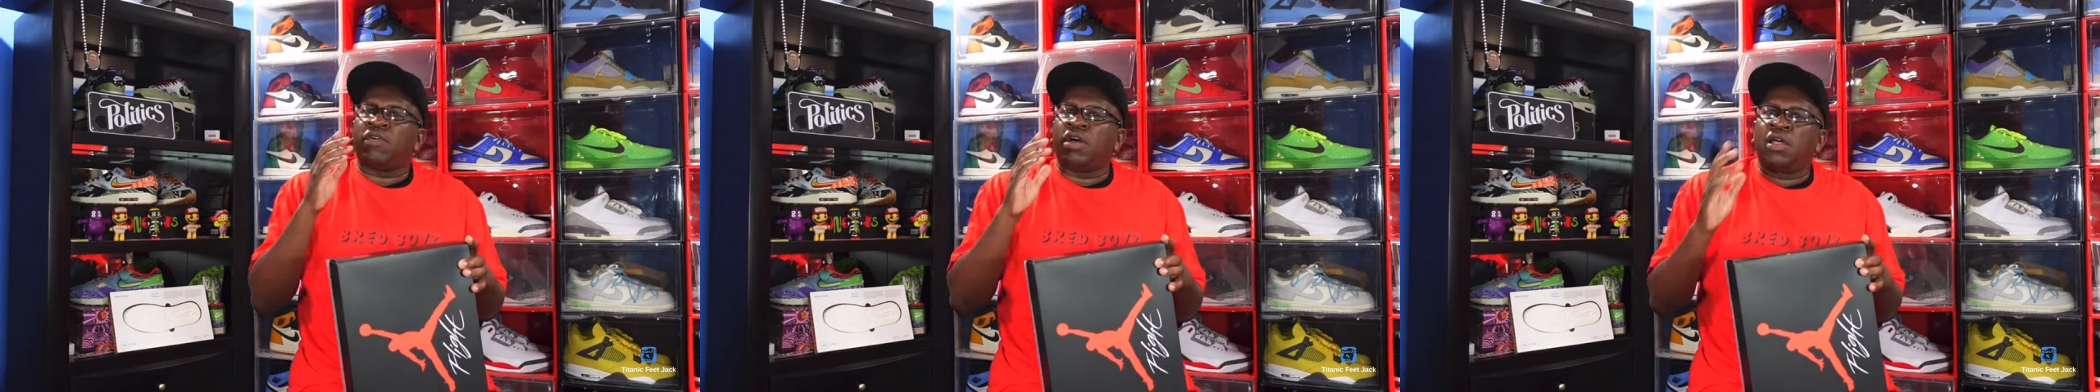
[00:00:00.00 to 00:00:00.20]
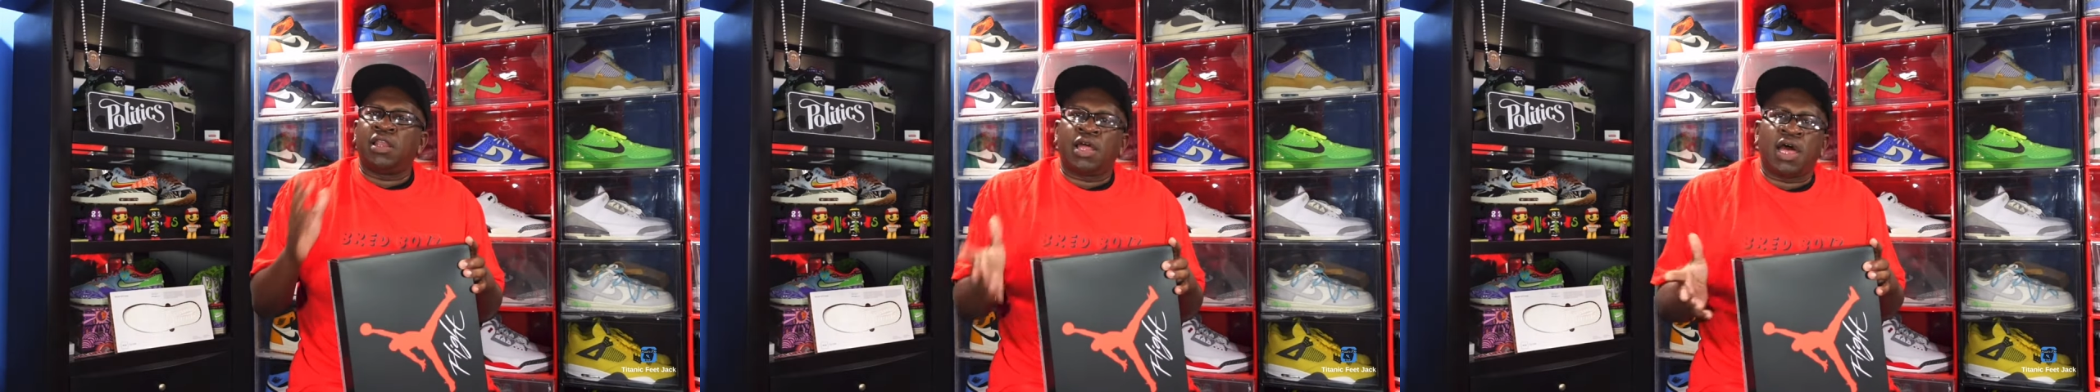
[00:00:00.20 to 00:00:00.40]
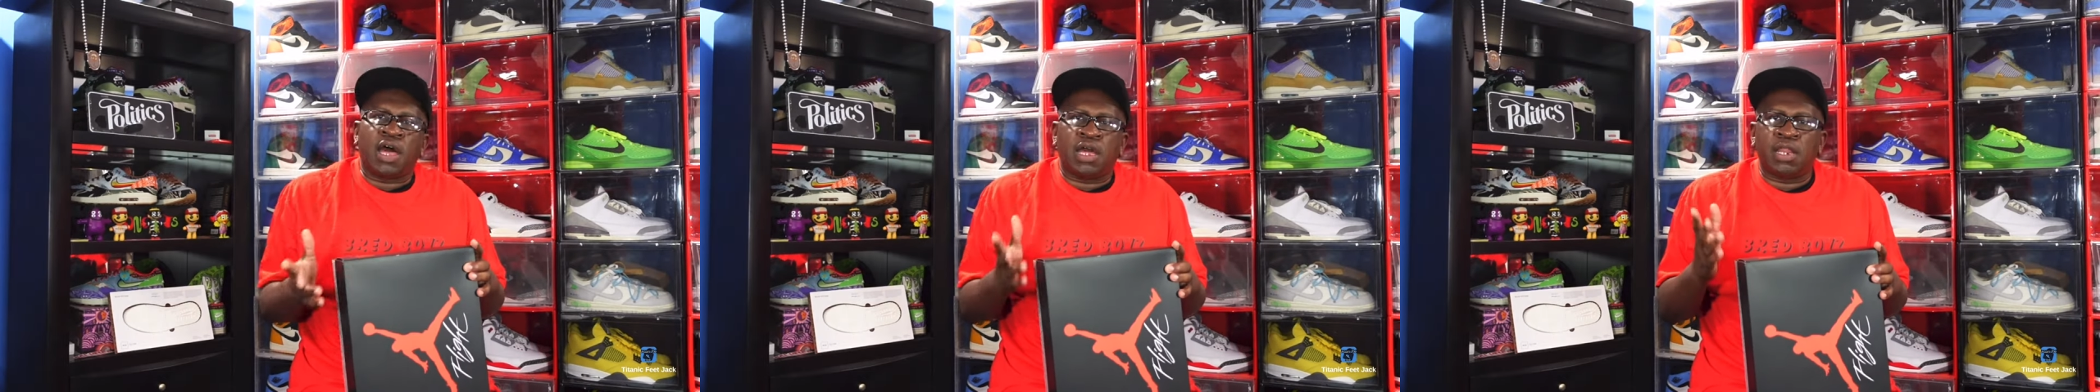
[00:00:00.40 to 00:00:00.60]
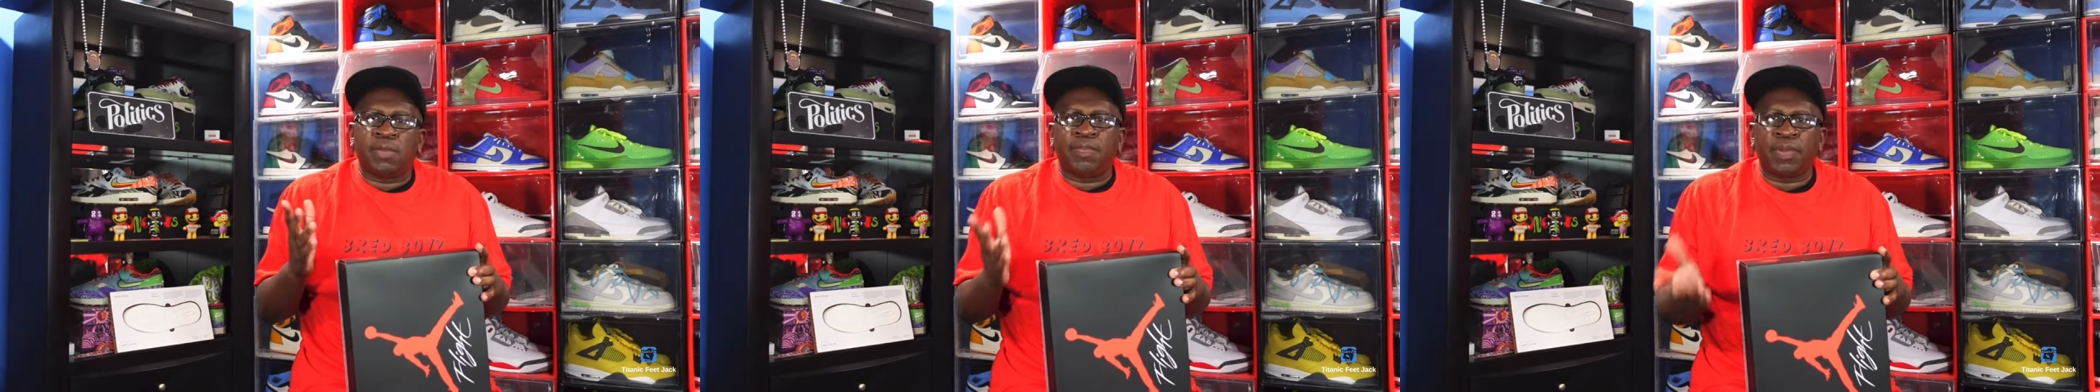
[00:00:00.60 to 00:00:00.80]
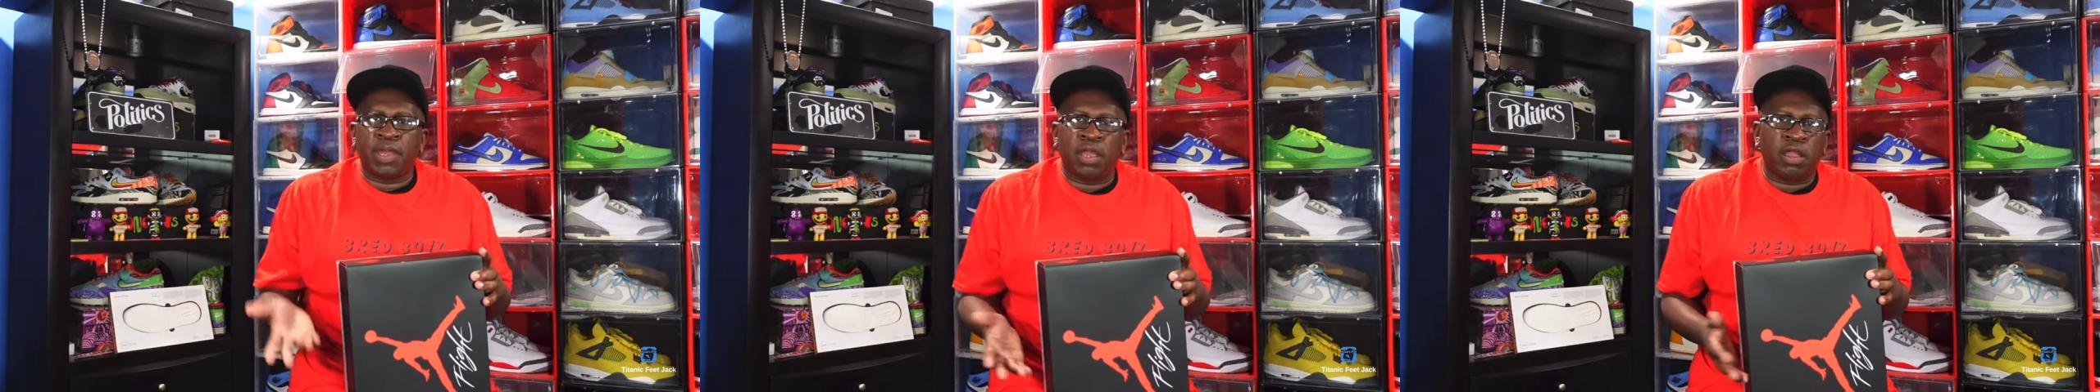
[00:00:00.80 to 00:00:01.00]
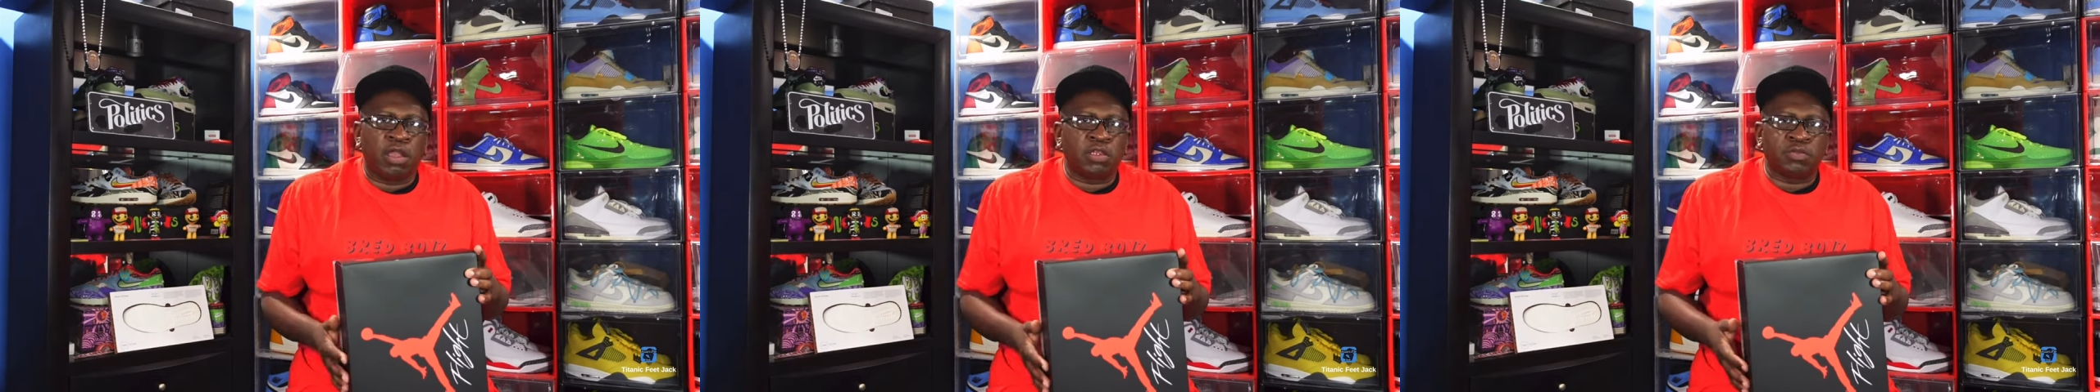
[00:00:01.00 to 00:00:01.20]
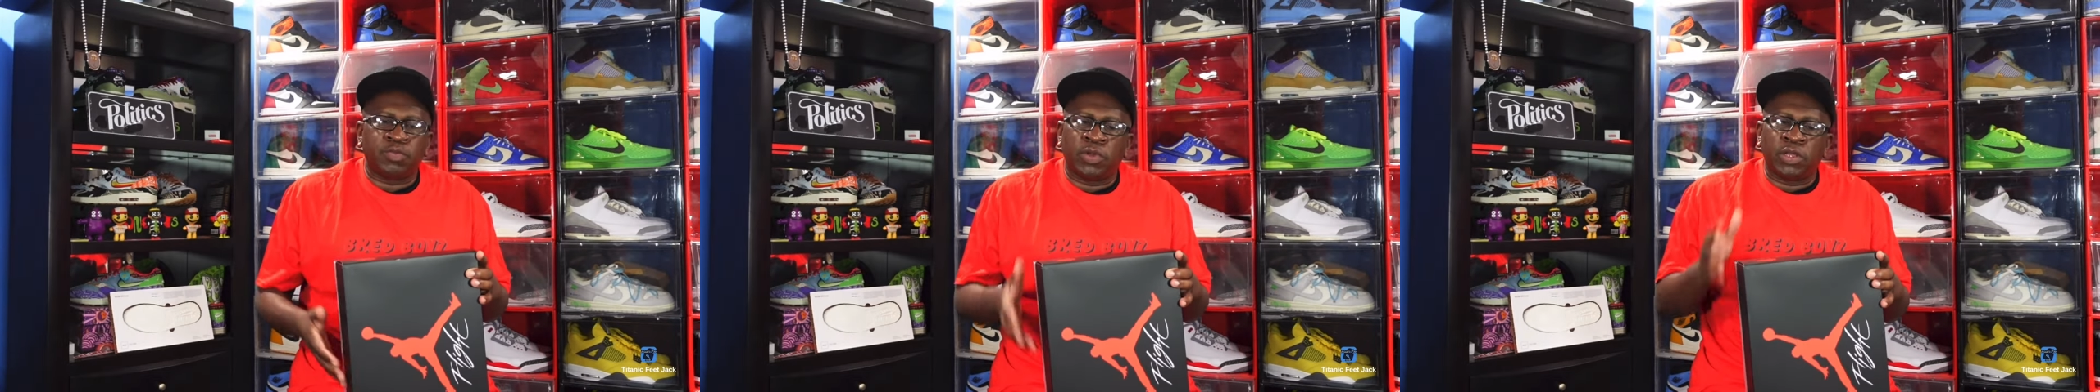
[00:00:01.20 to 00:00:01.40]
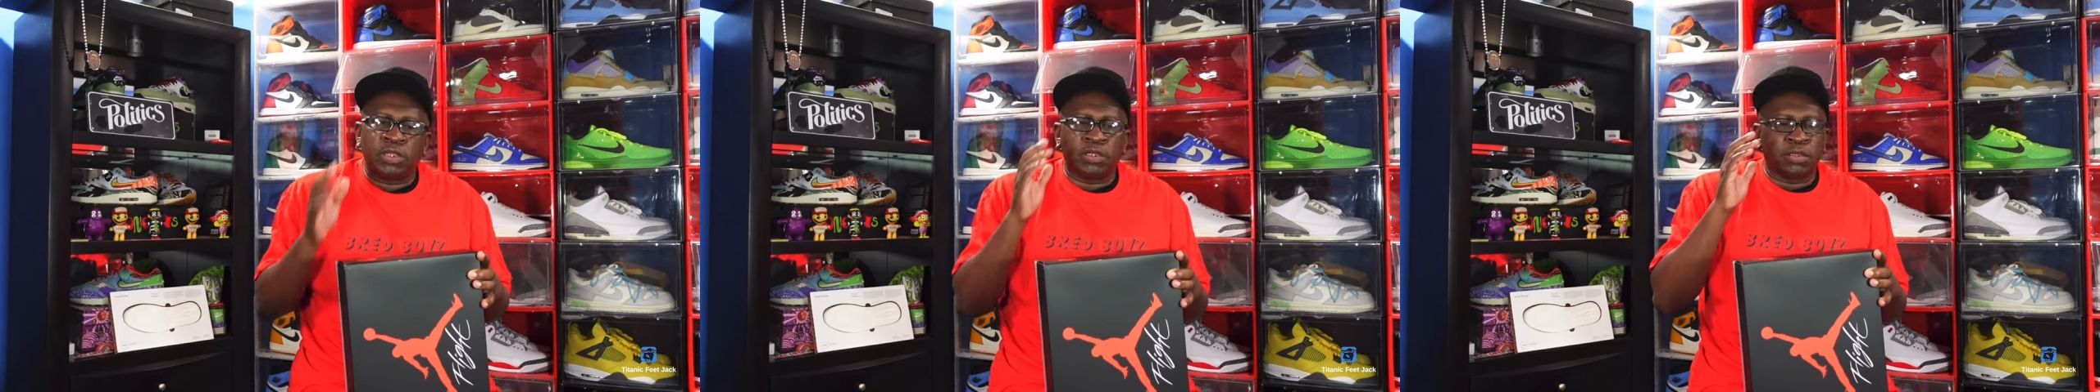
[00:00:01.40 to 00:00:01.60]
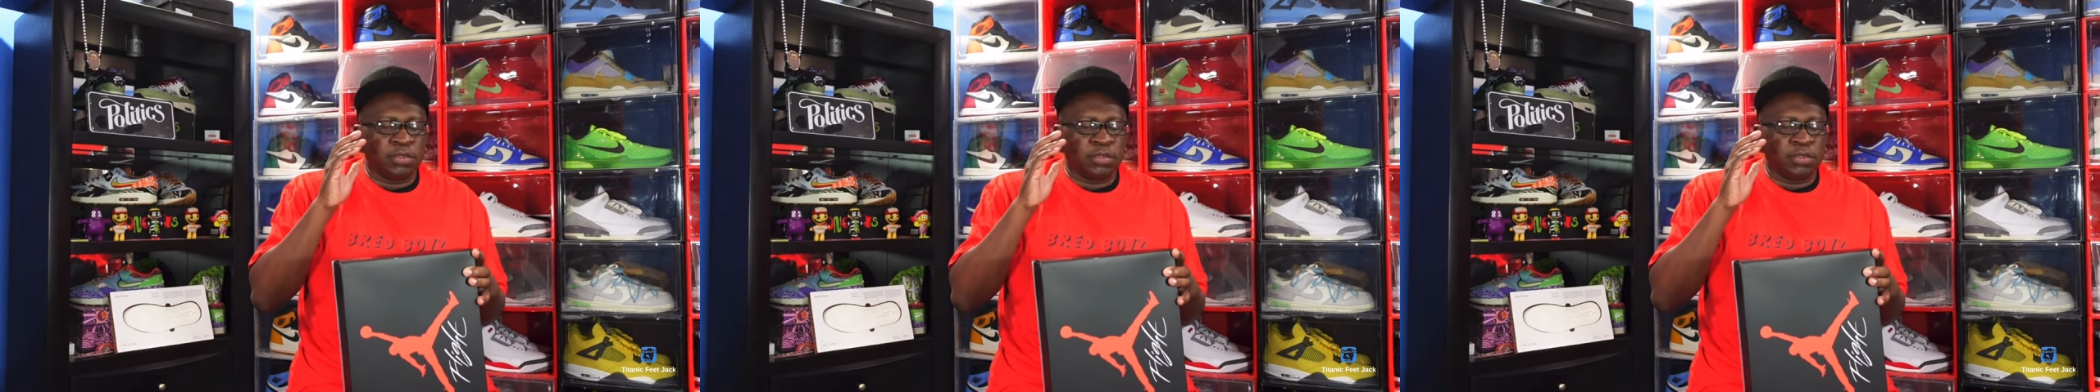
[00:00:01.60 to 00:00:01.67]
a lot of pairs, but